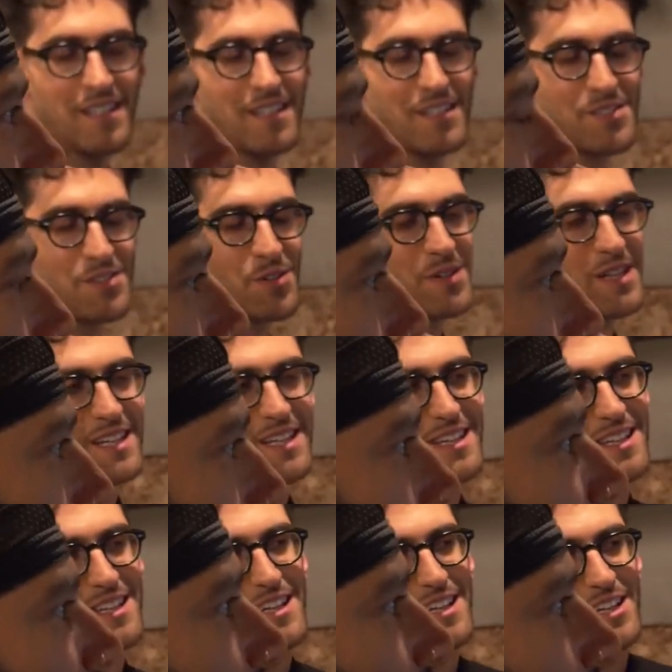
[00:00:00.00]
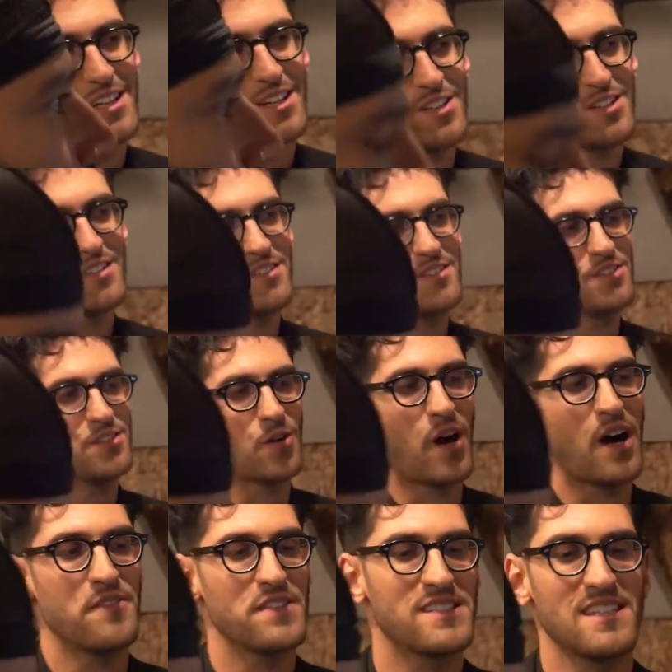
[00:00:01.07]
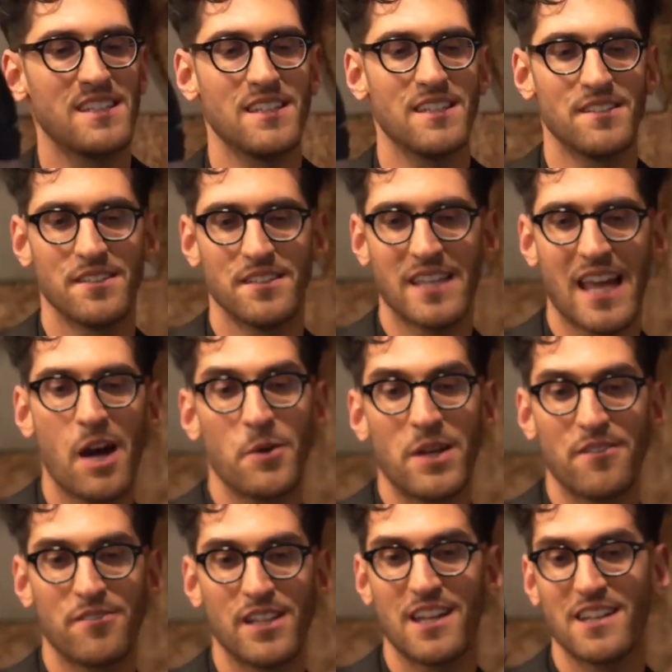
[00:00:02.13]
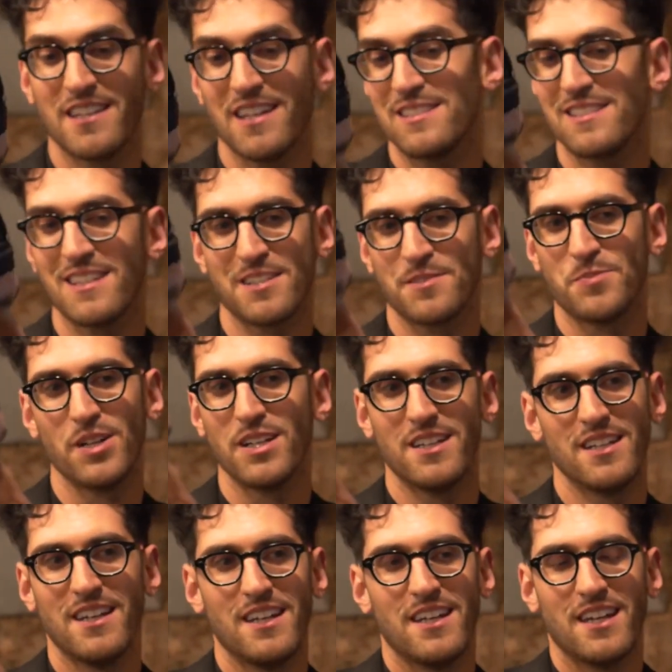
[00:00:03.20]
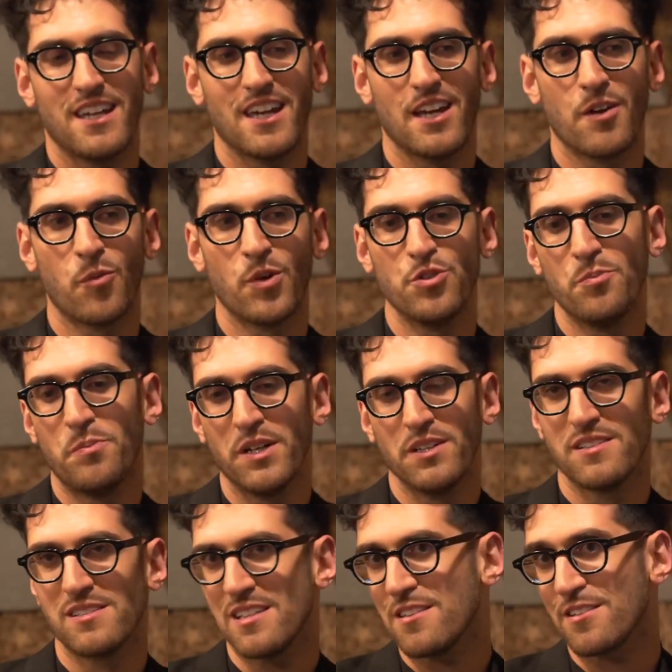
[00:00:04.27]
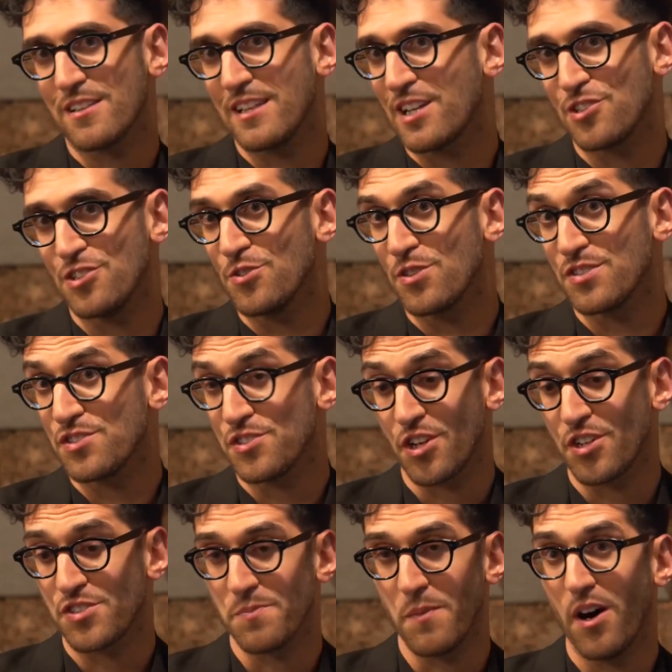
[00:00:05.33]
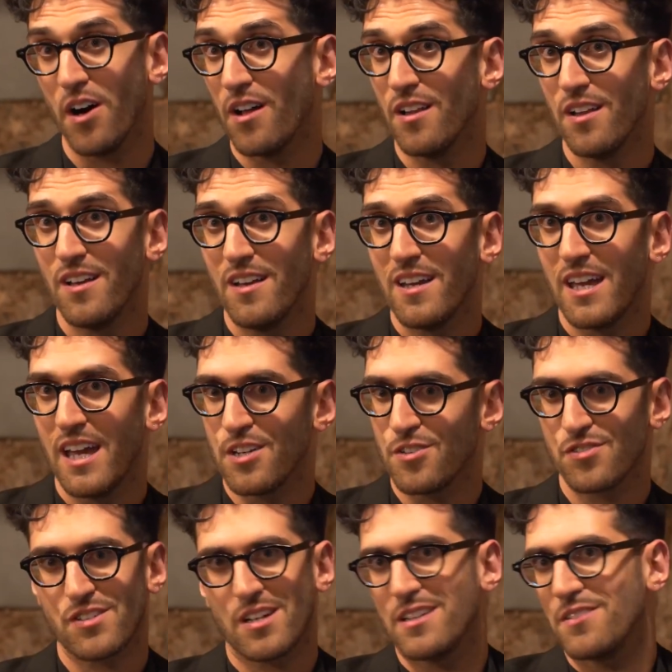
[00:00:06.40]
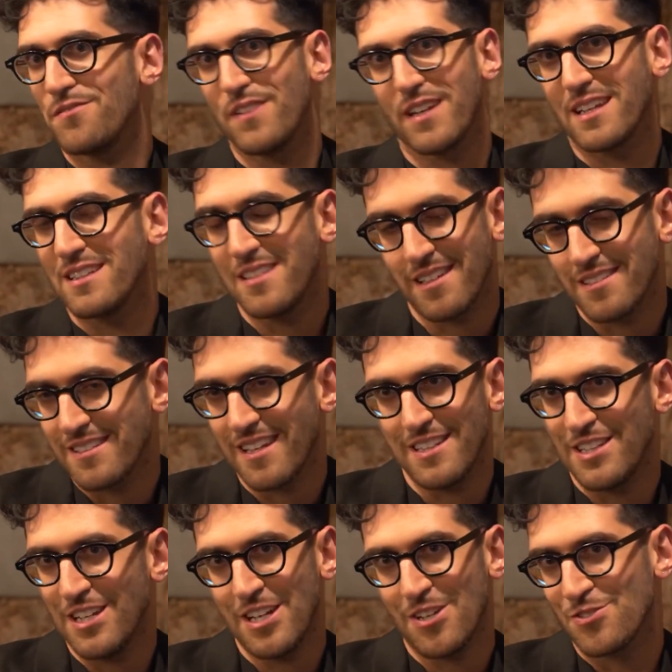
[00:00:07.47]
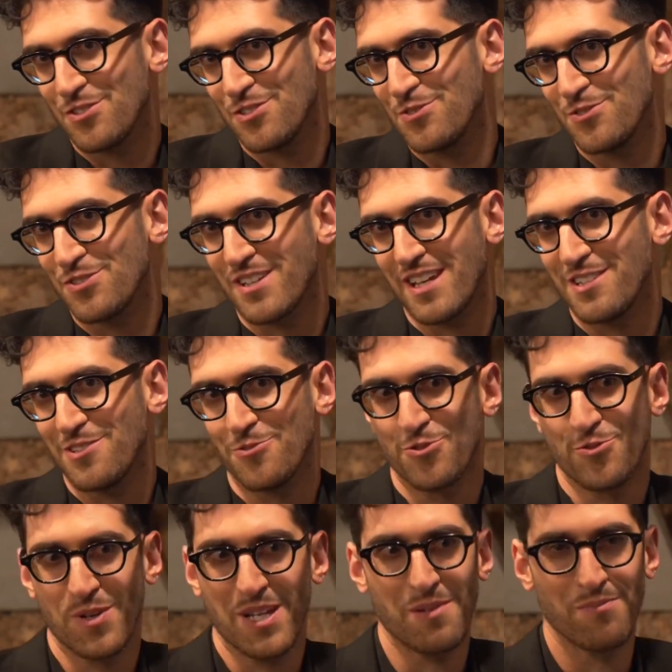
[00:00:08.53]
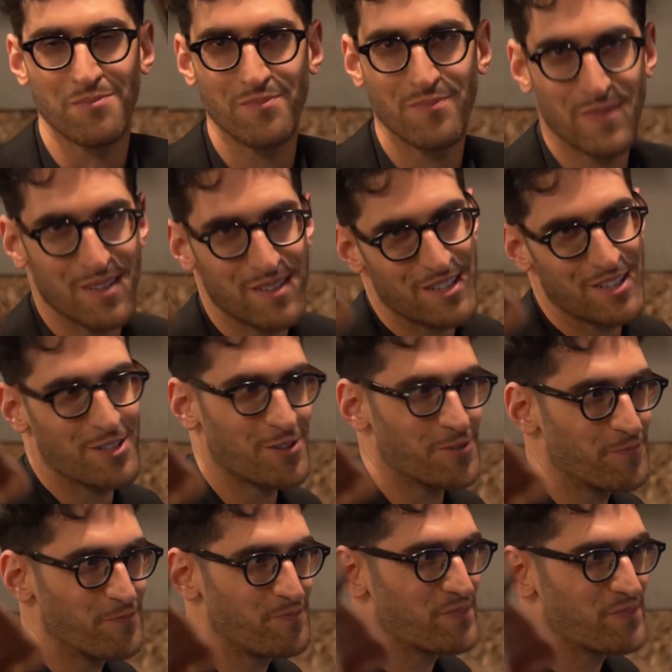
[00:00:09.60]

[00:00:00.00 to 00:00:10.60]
Yeah, so like, you know, obviously now we have a lot of nice things, but when you build a synth collection, you can start small and just kind of like, it takes 10 years and you just get your dream, you know,